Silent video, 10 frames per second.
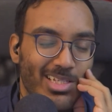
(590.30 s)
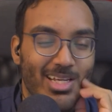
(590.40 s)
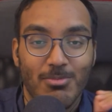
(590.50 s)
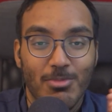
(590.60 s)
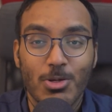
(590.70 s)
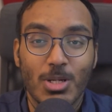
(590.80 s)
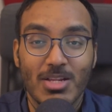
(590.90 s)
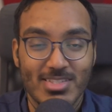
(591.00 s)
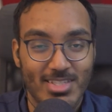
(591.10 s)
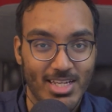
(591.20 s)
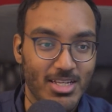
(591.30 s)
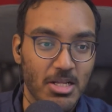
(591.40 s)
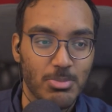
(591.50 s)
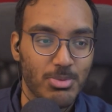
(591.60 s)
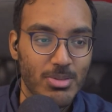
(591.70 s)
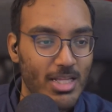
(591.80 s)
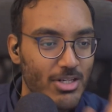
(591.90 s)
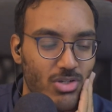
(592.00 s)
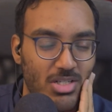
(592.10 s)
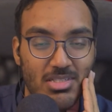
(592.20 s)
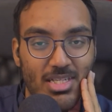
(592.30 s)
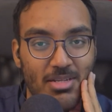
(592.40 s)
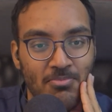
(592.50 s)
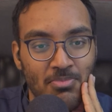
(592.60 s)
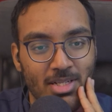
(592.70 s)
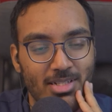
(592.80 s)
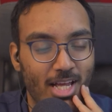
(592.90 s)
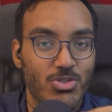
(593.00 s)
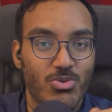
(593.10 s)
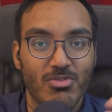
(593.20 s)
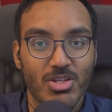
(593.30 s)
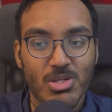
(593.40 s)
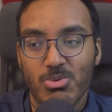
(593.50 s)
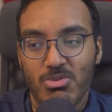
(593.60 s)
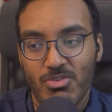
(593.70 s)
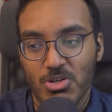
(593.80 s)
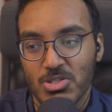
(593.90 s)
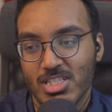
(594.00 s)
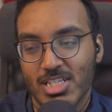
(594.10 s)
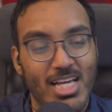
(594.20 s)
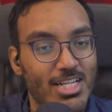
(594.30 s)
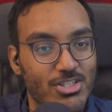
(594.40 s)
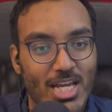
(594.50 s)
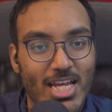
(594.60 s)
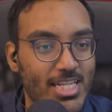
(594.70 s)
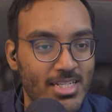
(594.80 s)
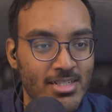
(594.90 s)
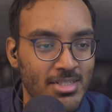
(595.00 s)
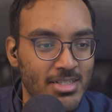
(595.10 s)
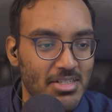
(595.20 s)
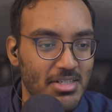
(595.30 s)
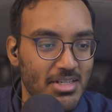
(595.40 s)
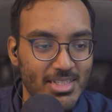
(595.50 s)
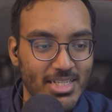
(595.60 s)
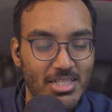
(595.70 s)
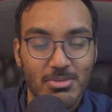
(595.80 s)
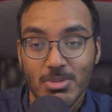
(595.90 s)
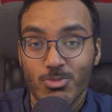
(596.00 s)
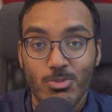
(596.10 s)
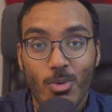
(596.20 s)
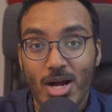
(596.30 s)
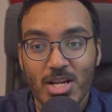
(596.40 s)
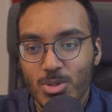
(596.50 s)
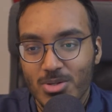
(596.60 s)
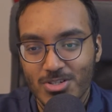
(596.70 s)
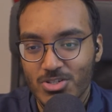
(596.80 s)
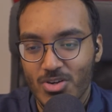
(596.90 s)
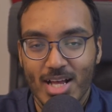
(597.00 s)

you could even say gullible, like, trusting nature of the youth versus the kind of jaded, like, why do you even try?